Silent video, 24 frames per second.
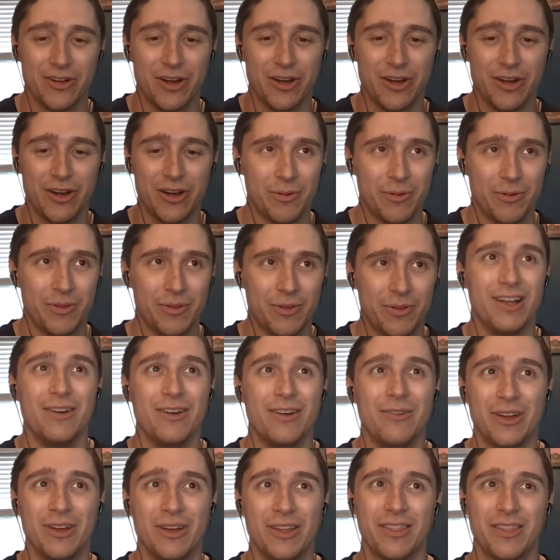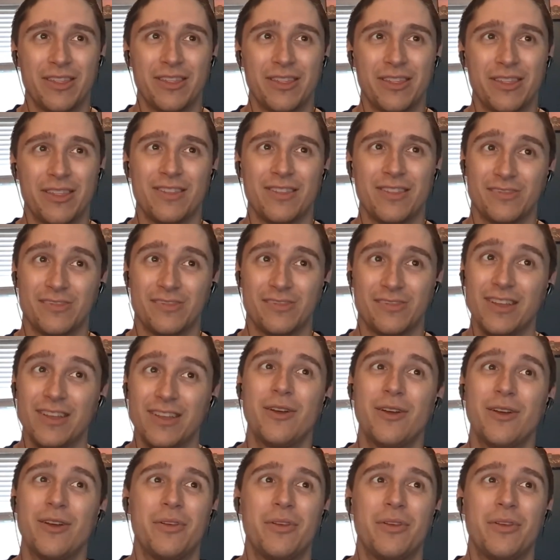Calisto was that he wasn't supposed to
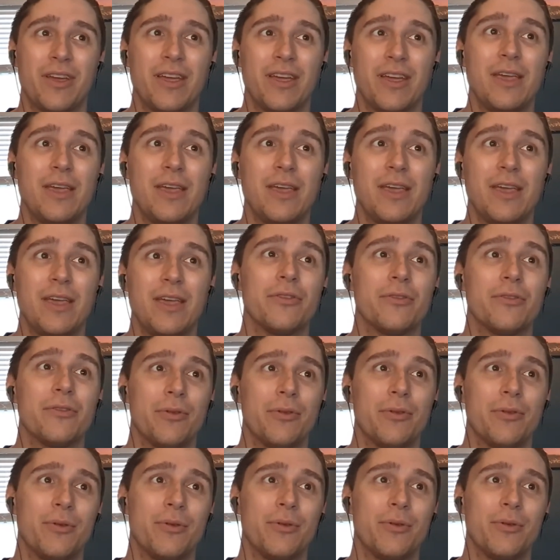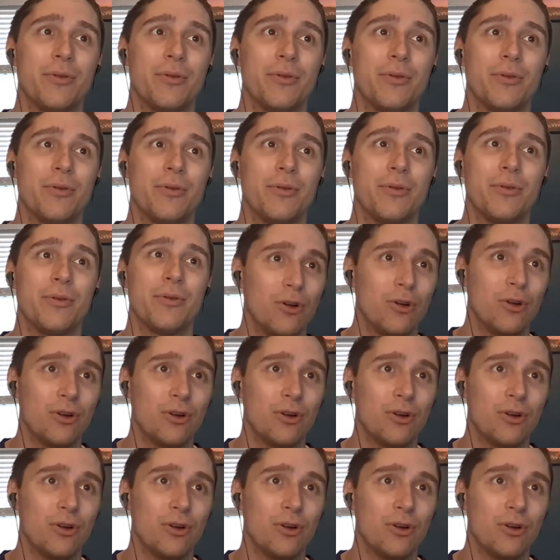engage Volke in conversation,